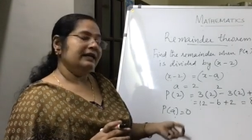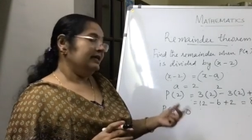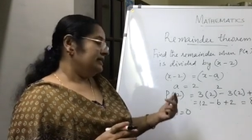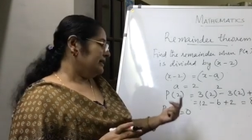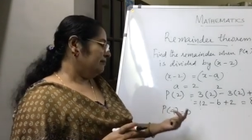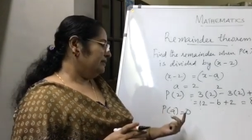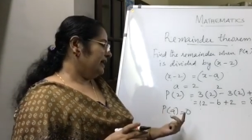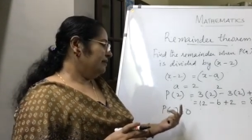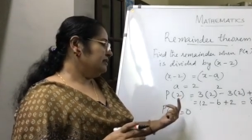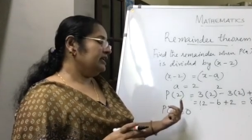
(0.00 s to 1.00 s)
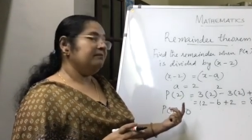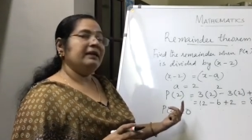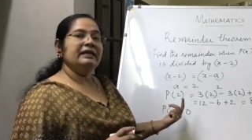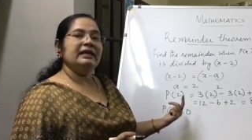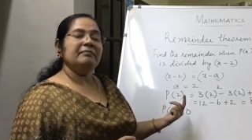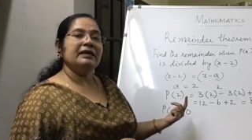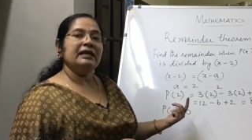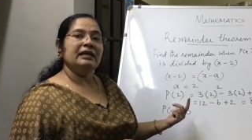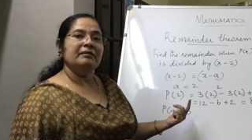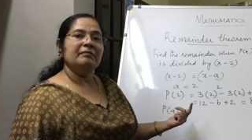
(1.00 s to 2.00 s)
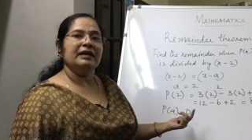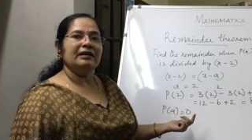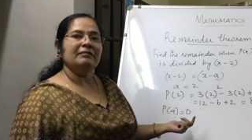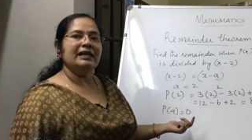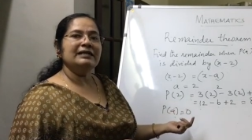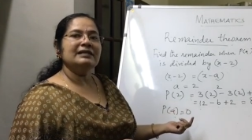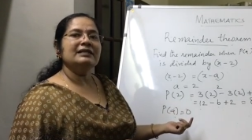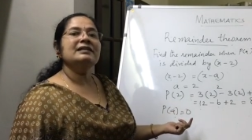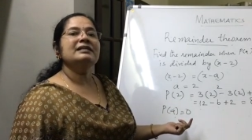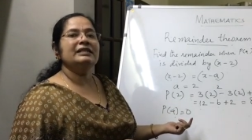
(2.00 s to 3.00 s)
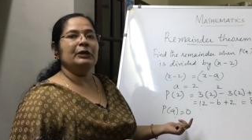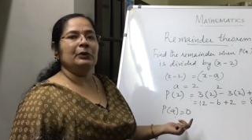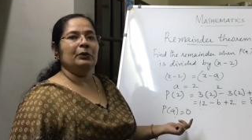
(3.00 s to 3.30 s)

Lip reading: sometimes the remainder may become as 0.